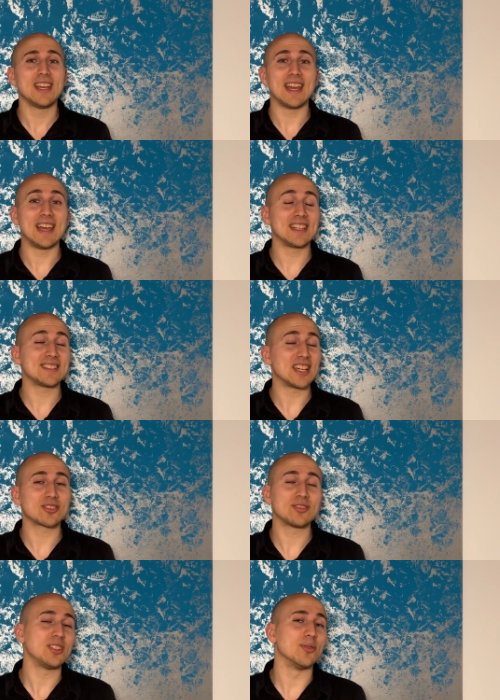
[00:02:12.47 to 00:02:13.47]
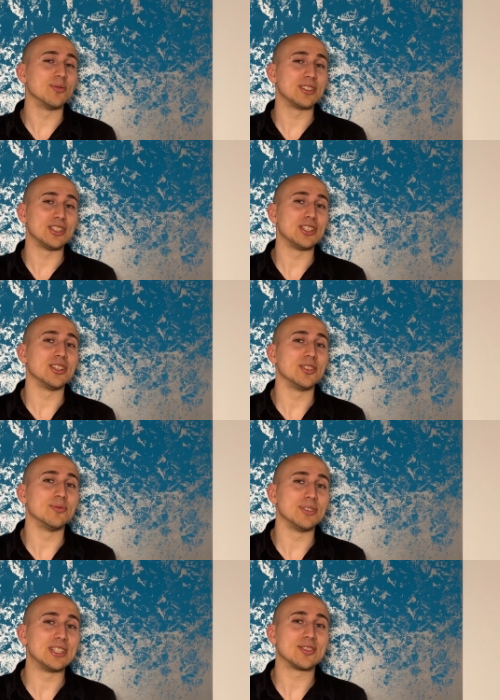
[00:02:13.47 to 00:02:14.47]
And it's actually a really good
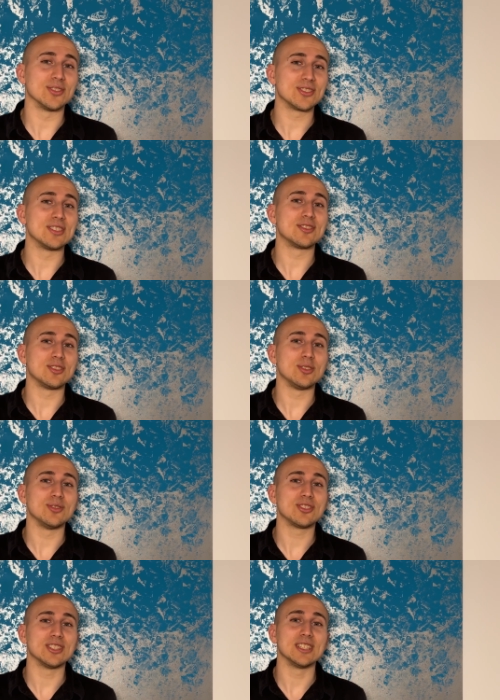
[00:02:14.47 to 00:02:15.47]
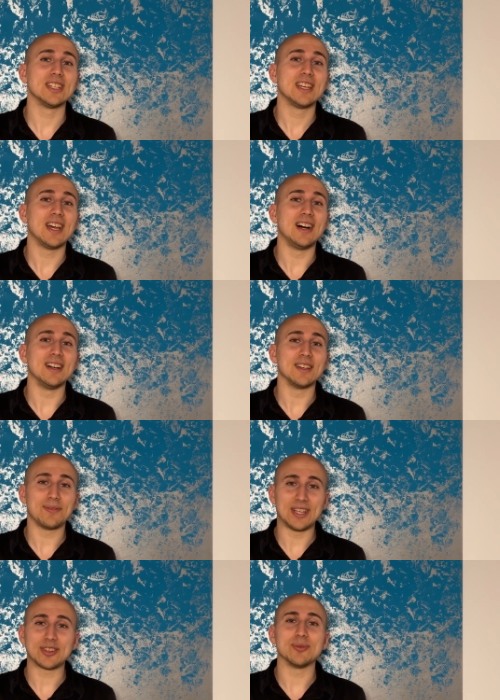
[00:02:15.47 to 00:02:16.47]
research institution if
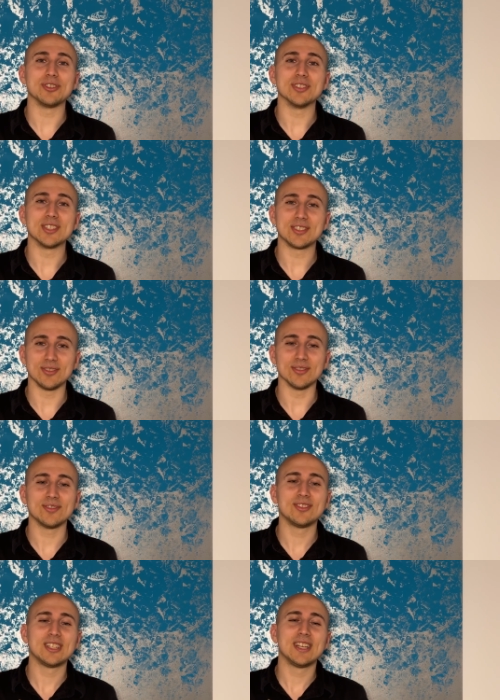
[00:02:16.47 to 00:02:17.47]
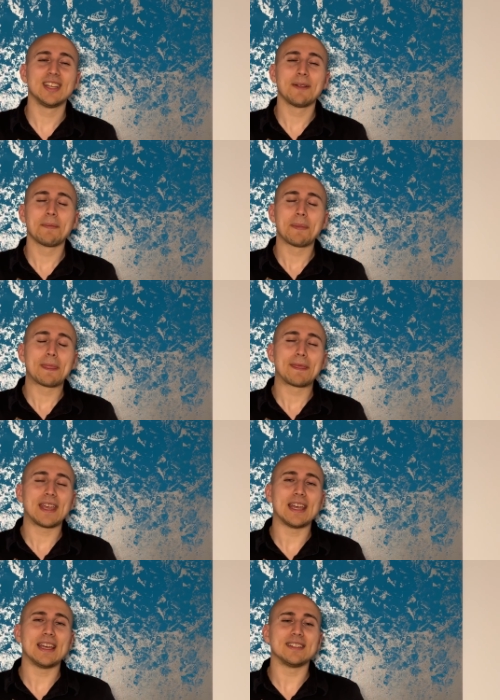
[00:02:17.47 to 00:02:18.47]
that's what you're into.
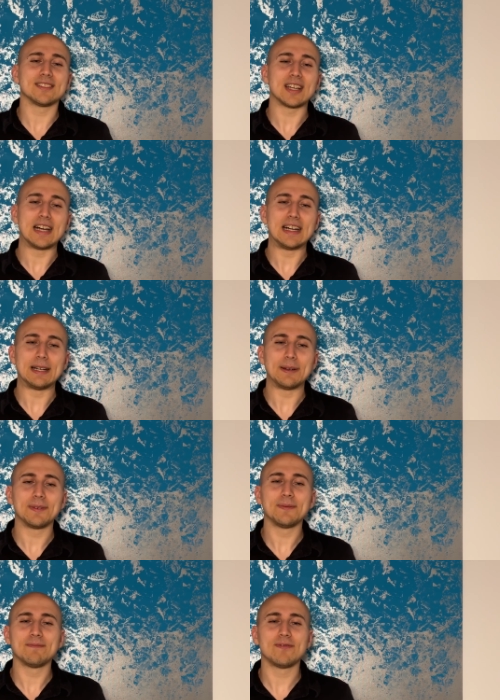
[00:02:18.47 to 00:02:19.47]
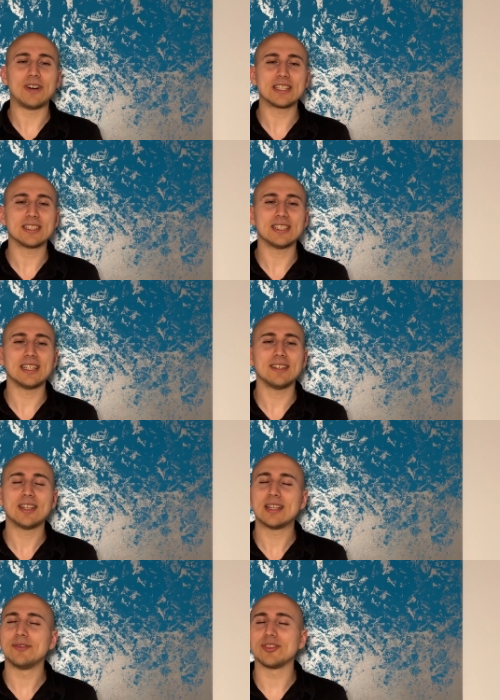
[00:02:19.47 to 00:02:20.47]
And finally,
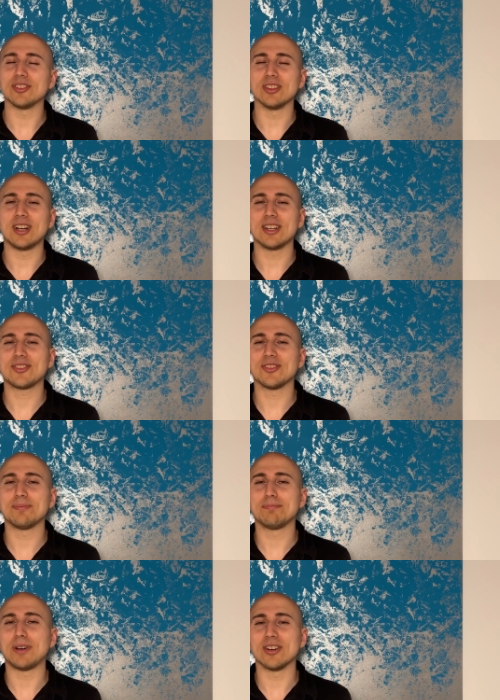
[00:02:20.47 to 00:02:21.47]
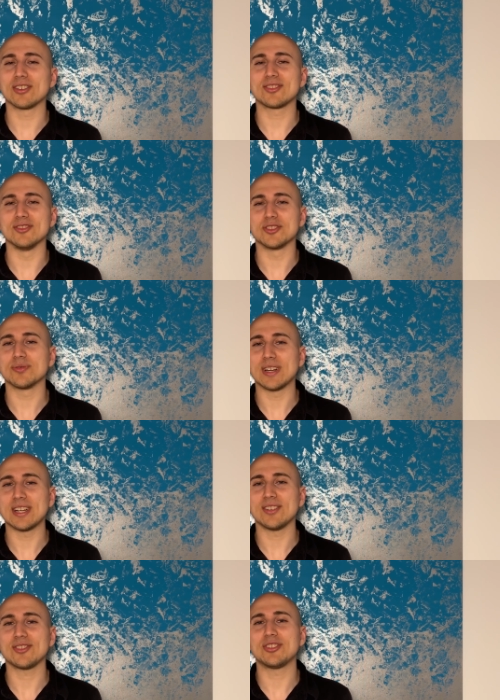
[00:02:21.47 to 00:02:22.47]
there's lots of parks and
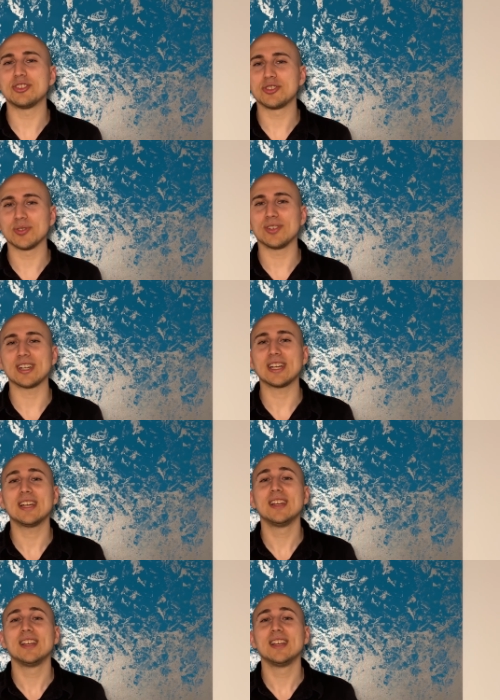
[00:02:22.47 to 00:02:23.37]
trails to enjoy.